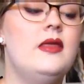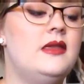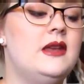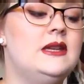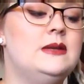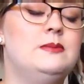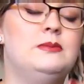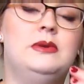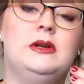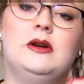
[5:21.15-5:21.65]

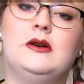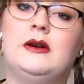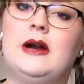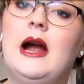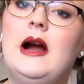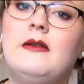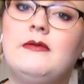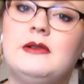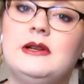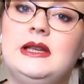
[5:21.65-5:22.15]
These blur
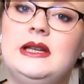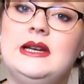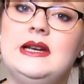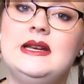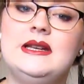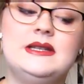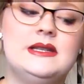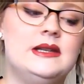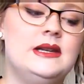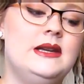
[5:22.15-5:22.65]
out really
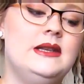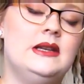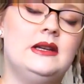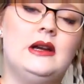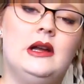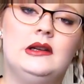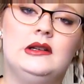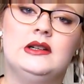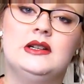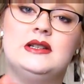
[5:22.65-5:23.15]
easily, the
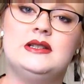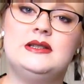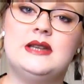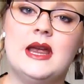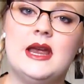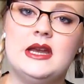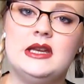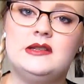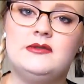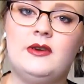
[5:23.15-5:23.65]
color
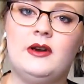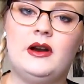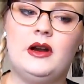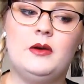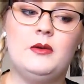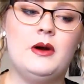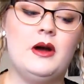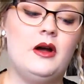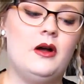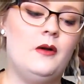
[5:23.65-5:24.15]
stays
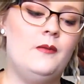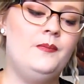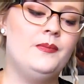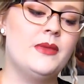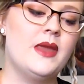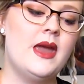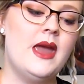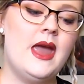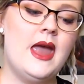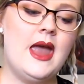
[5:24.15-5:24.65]
very well,